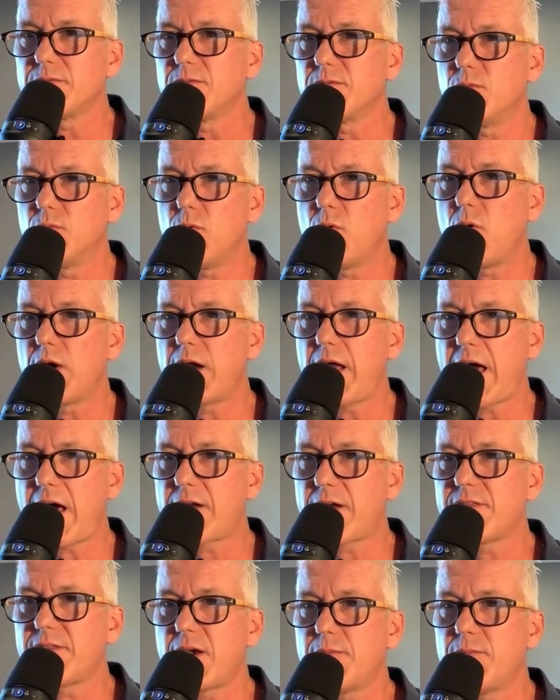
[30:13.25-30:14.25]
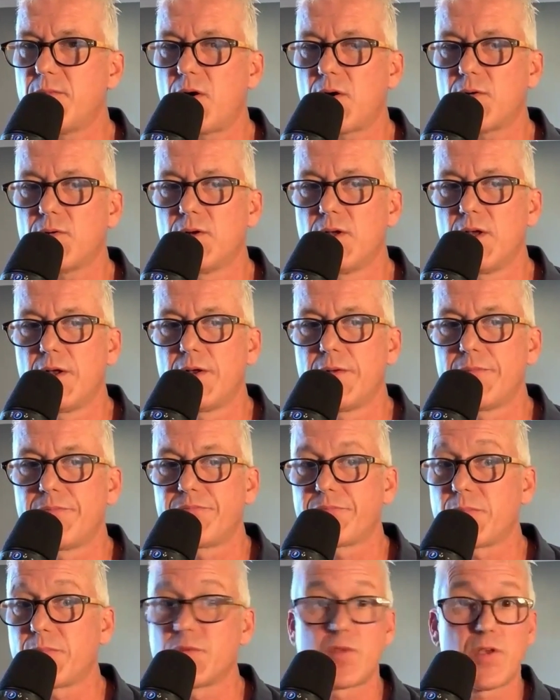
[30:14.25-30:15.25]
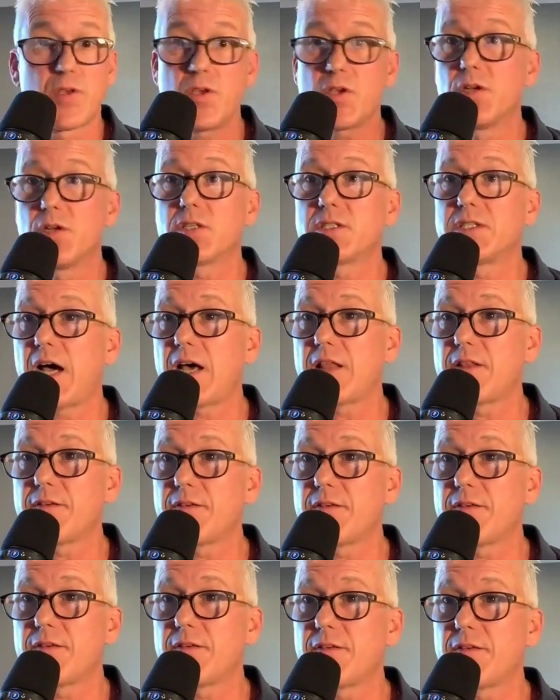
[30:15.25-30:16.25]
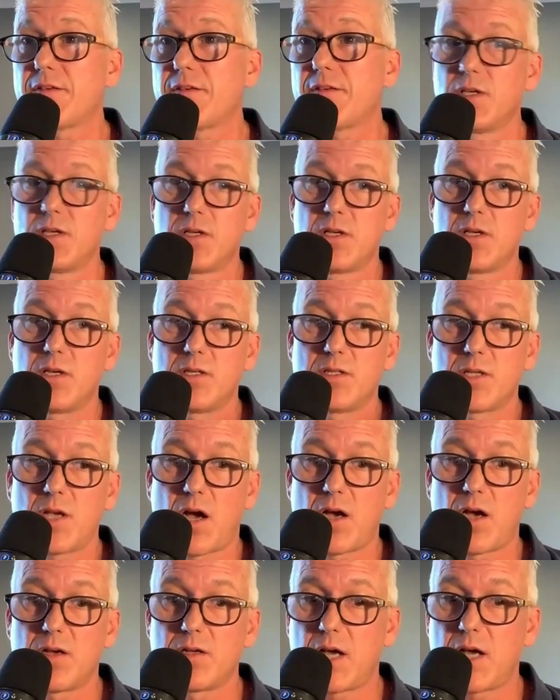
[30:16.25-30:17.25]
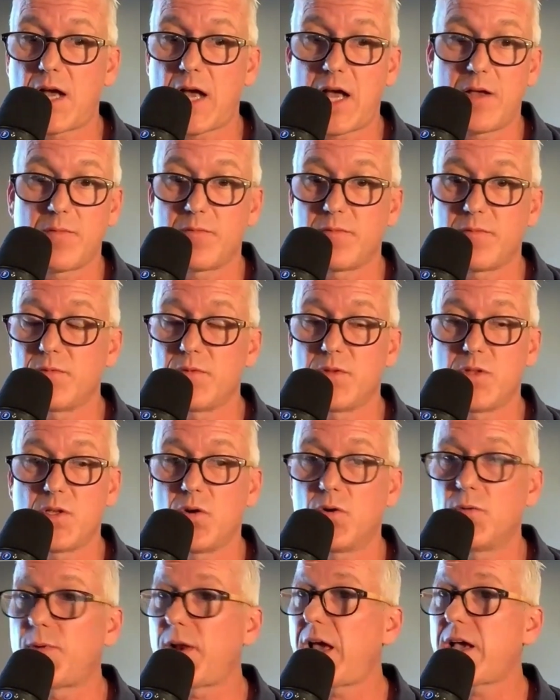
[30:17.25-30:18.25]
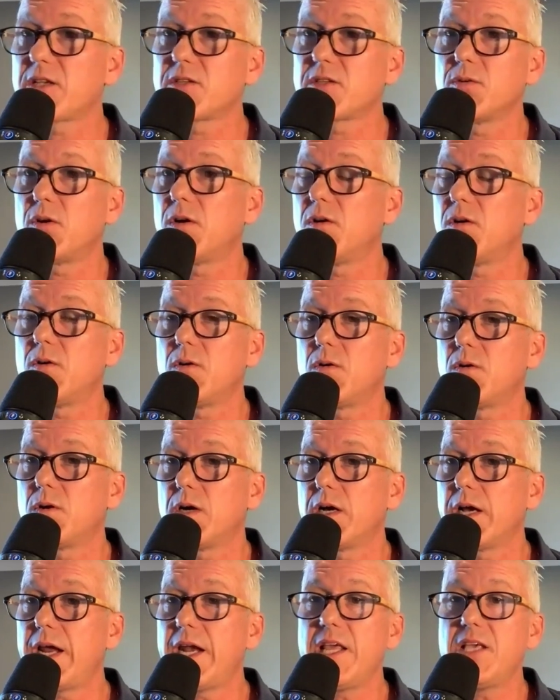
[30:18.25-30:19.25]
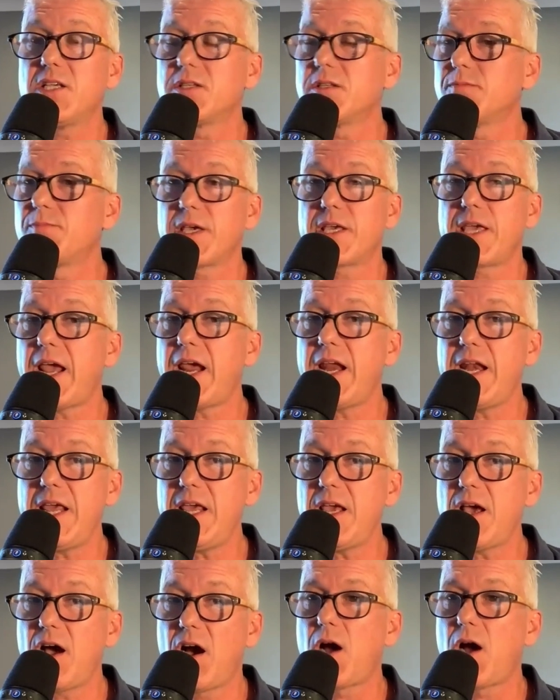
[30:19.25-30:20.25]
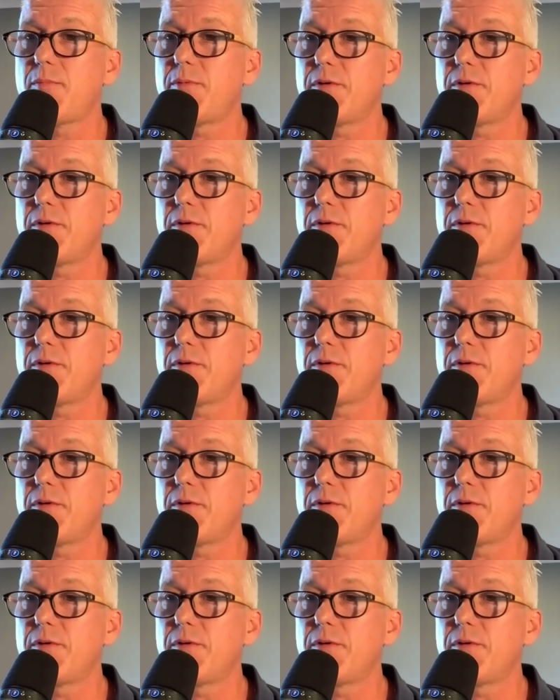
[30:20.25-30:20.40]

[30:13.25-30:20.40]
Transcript: worn out of that model. So you can look to other fields, the All Blacks or pick any high